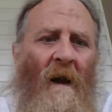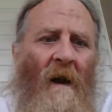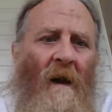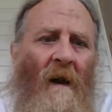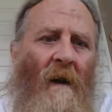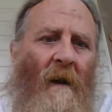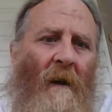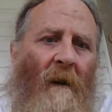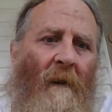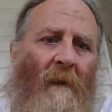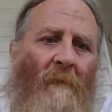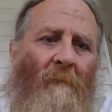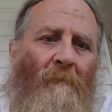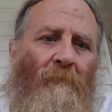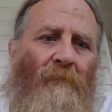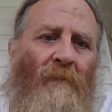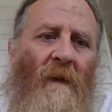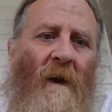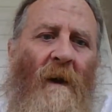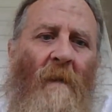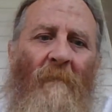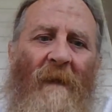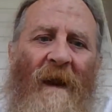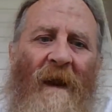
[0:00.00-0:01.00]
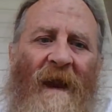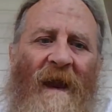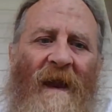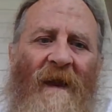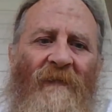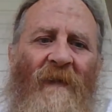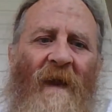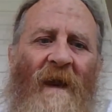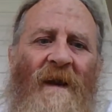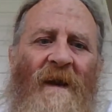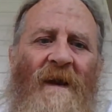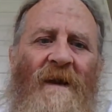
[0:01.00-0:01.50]
Uh, a
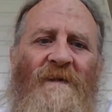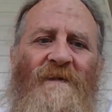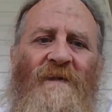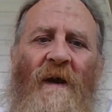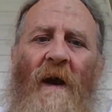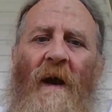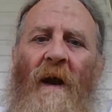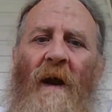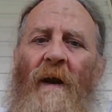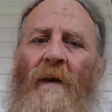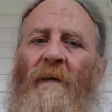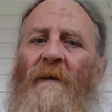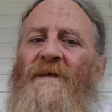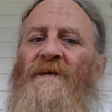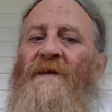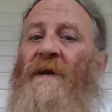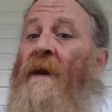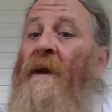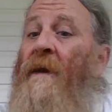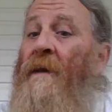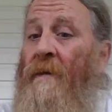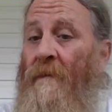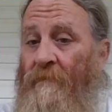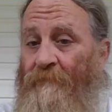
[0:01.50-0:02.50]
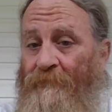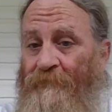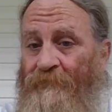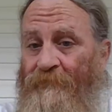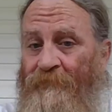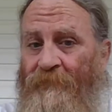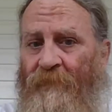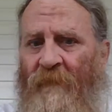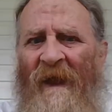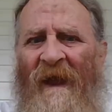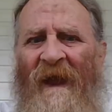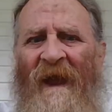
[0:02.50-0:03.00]
man that is a heretic,
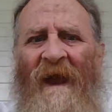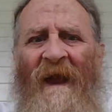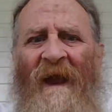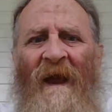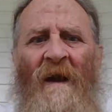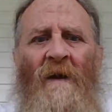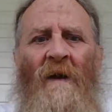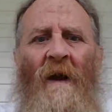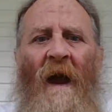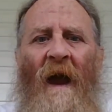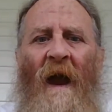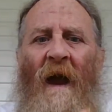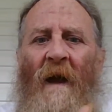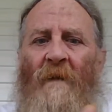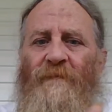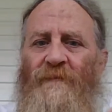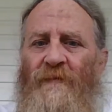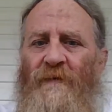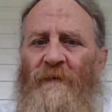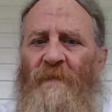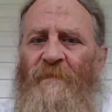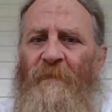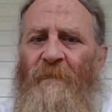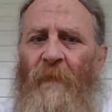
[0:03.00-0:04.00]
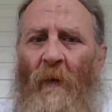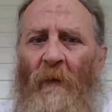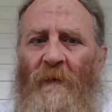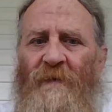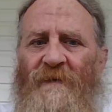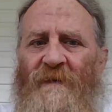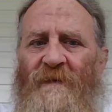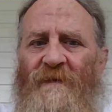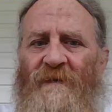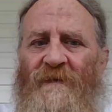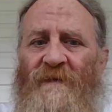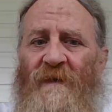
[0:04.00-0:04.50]
after the
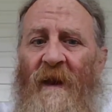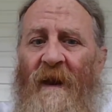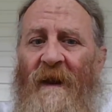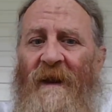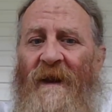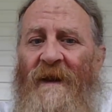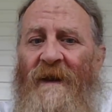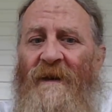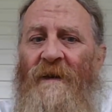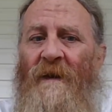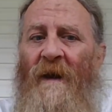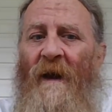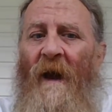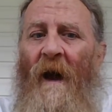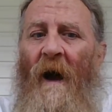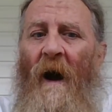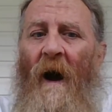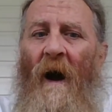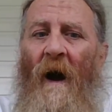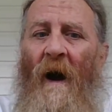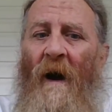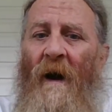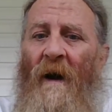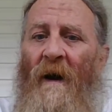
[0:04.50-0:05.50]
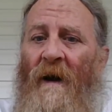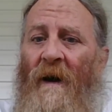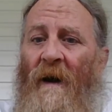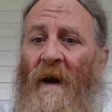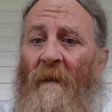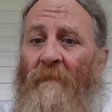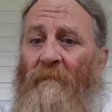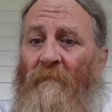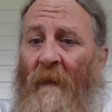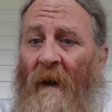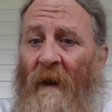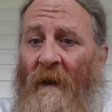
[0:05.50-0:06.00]
first and second
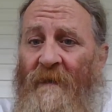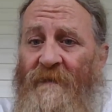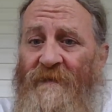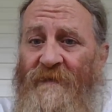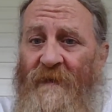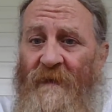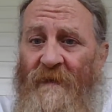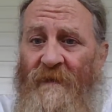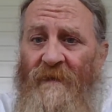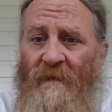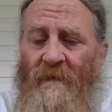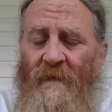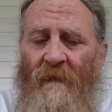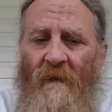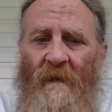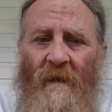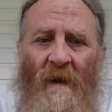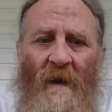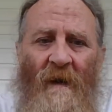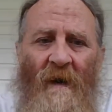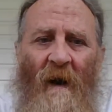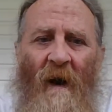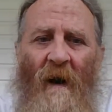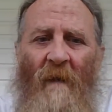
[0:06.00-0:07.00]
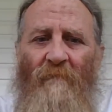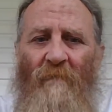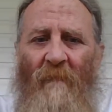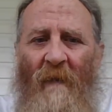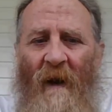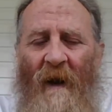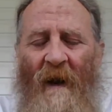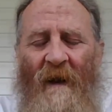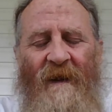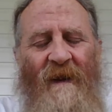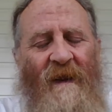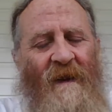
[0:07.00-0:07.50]
admonition, uh,
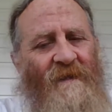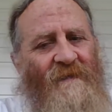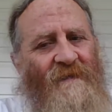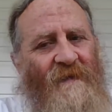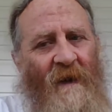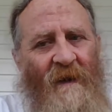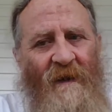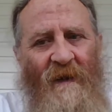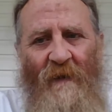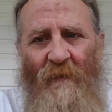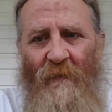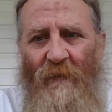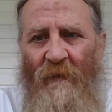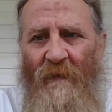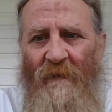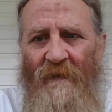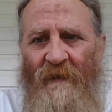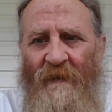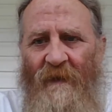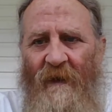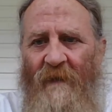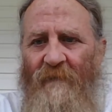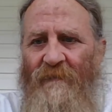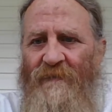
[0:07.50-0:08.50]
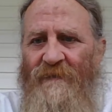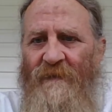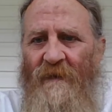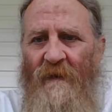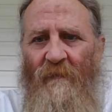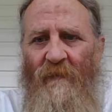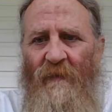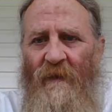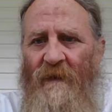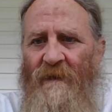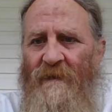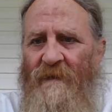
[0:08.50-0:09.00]
I can't say that word today for
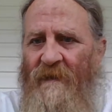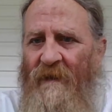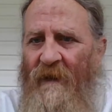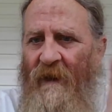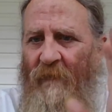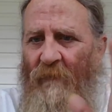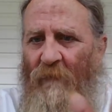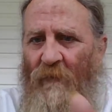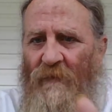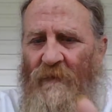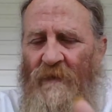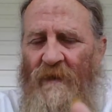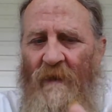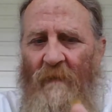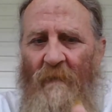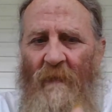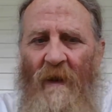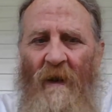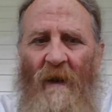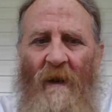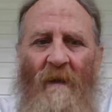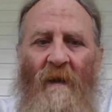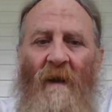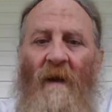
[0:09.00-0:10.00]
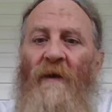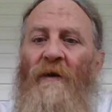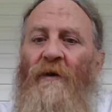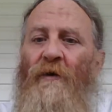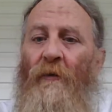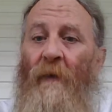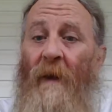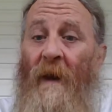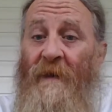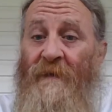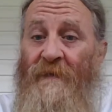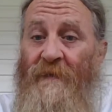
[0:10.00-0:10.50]
some reason. It ain't want to come. Uh,
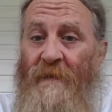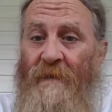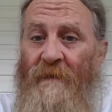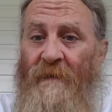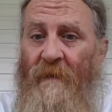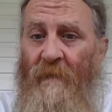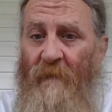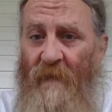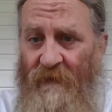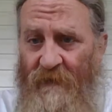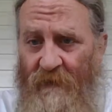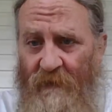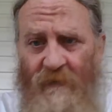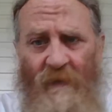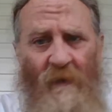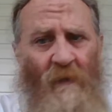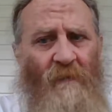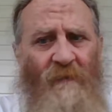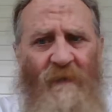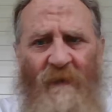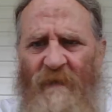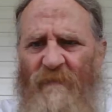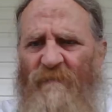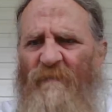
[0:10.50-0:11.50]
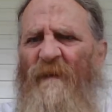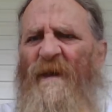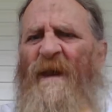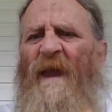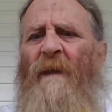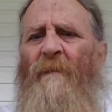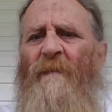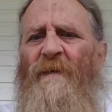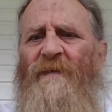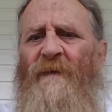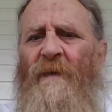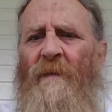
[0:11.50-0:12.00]
correction. Let me just go to this. But
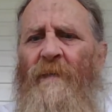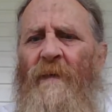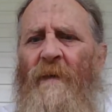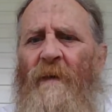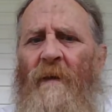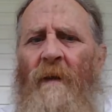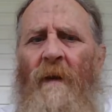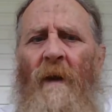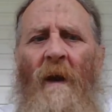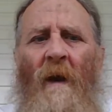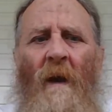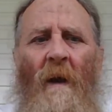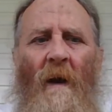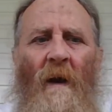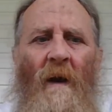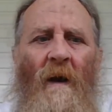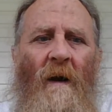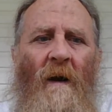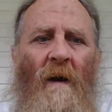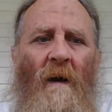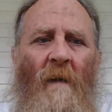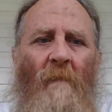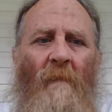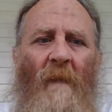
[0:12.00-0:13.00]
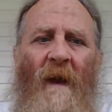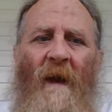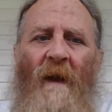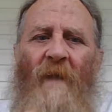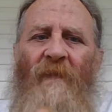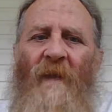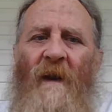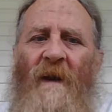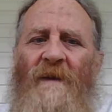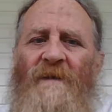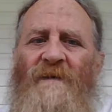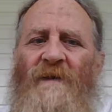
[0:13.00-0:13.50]
keep it simple. Uh, a
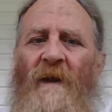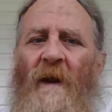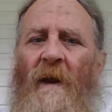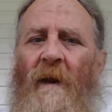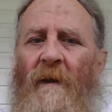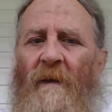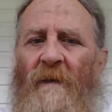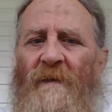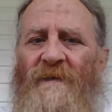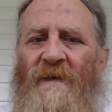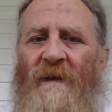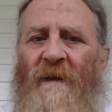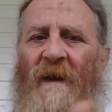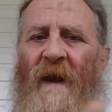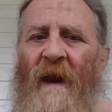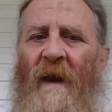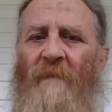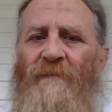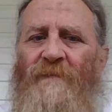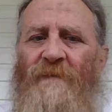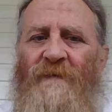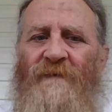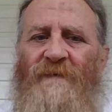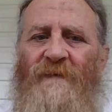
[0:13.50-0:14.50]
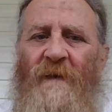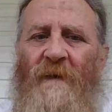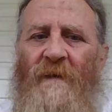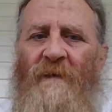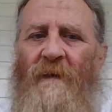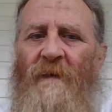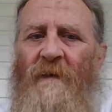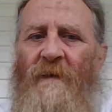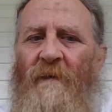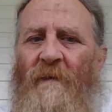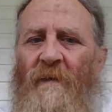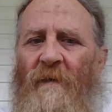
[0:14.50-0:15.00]
man that is a heretic after
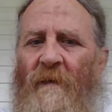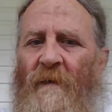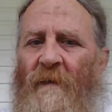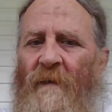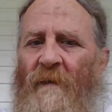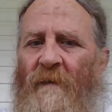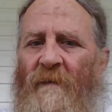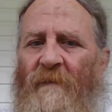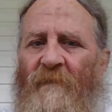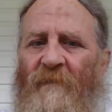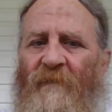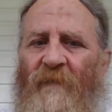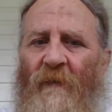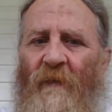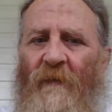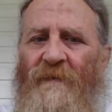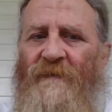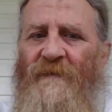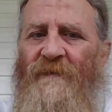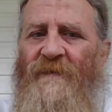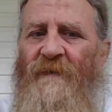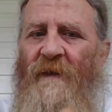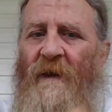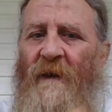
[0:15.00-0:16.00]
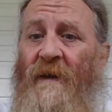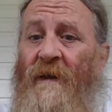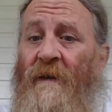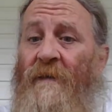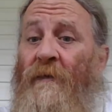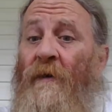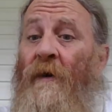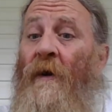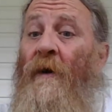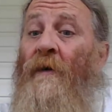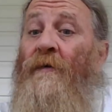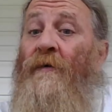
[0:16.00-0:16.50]
second, uh, first and
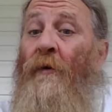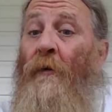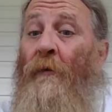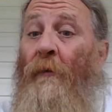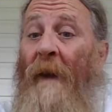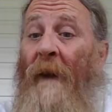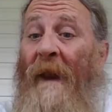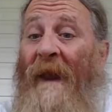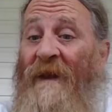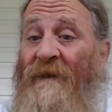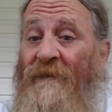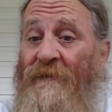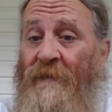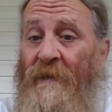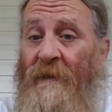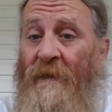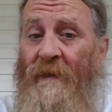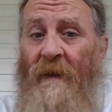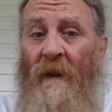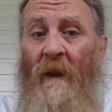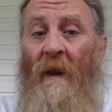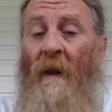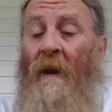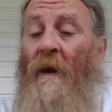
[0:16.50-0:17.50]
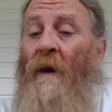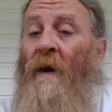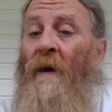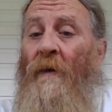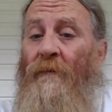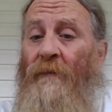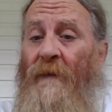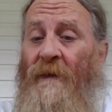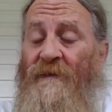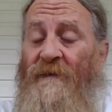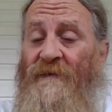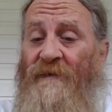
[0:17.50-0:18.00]
second a correction,
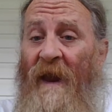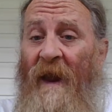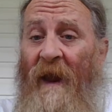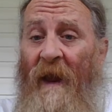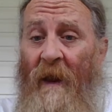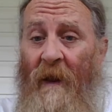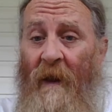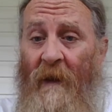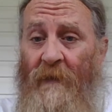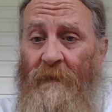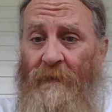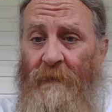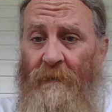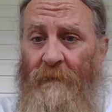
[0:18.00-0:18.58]
a reject.